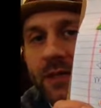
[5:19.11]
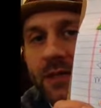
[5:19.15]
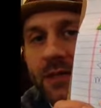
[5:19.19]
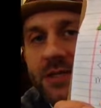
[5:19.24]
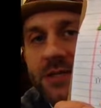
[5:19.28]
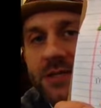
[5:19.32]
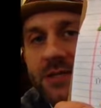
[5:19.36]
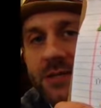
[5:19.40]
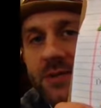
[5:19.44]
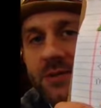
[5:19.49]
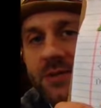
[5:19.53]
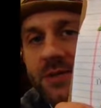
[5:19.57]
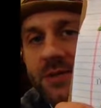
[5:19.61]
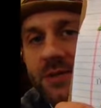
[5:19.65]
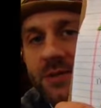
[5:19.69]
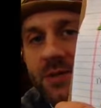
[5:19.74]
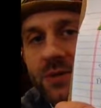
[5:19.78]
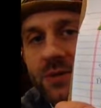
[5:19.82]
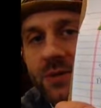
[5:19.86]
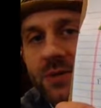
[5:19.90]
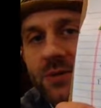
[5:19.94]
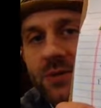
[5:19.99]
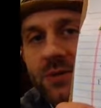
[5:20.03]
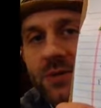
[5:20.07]
It's used
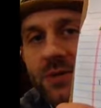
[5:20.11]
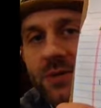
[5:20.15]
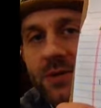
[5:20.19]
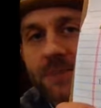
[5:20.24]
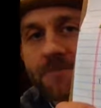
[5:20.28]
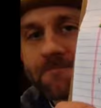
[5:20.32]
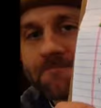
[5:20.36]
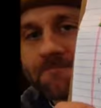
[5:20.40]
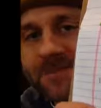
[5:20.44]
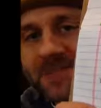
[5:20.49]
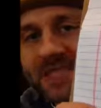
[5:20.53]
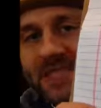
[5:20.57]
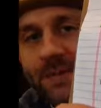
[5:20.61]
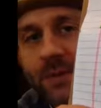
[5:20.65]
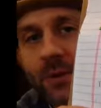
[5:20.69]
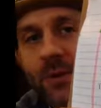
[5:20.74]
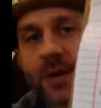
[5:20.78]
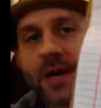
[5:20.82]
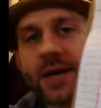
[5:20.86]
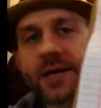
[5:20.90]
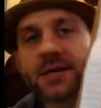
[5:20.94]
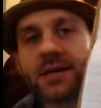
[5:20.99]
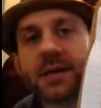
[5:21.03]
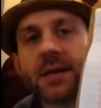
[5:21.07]
to
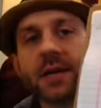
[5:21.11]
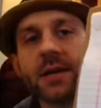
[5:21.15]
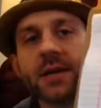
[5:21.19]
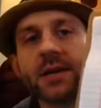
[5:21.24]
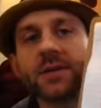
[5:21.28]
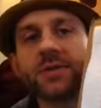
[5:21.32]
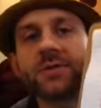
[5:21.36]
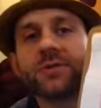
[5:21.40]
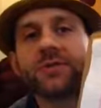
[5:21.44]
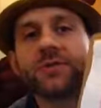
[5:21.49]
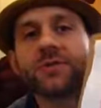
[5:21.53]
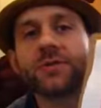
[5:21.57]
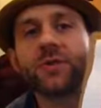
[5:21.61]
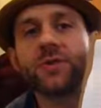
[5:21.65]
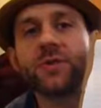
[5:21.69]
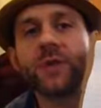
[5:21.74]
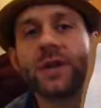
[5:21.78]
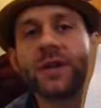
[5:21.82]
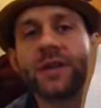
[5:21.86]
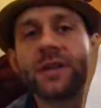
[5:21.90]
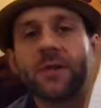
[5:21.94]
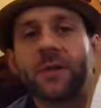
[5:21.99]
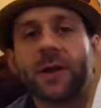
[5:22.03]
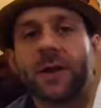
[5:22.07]
separate two
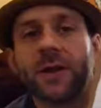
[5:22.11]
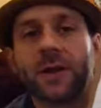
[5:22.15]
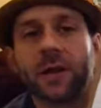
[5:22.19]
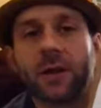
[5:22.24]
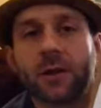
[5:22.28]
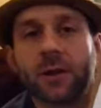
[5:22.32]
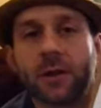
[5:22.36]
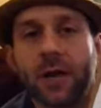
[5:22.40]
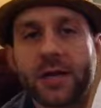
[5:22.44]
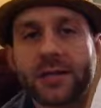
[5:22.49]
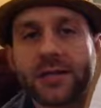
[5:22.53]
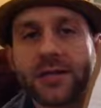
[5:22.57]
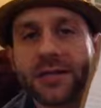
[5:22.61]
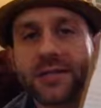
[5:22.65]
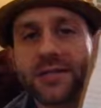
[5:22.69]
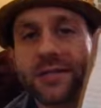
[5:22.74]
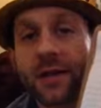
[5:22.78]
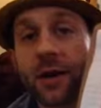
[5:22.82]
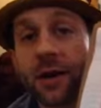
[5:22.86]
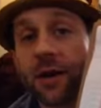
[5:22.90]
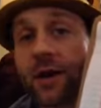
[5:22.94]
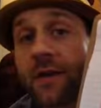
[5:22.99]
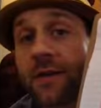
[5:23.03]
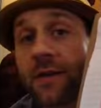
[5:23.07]
independent clauses
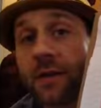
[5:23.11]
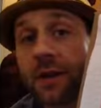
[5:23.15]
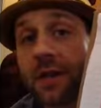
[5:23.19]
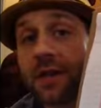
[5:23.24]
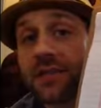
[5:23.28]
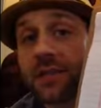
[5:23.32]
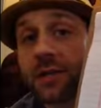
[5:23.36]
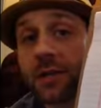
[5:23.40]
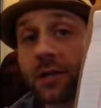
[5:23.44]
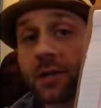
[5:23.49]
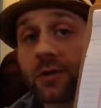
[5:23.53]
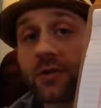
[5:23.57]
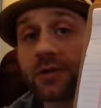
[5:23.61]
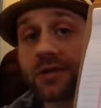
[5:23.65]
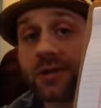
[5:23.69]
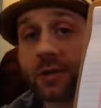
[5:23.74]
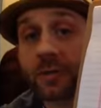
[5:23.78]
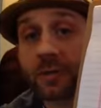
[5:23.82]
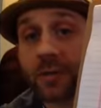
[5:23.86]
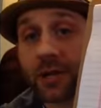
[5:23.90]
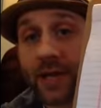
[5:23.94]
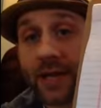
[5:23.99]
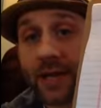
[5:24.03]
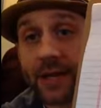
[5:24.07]
that are nonetheless closely
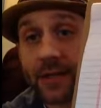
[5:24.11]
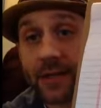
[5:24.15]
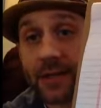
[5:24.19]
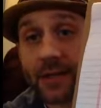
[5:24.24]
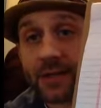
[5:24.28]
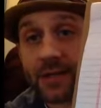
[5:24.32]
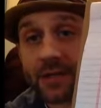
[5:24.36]
related.